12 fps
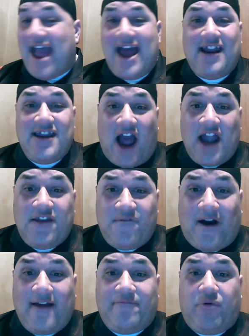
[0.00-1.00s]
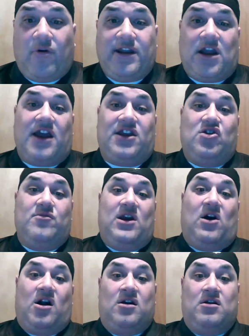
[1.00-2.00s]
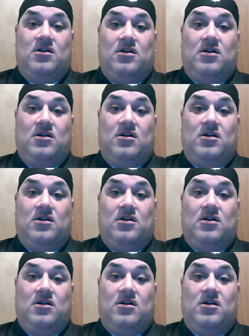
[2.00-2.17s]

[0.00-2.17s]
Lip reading: and a 95.9 QBR.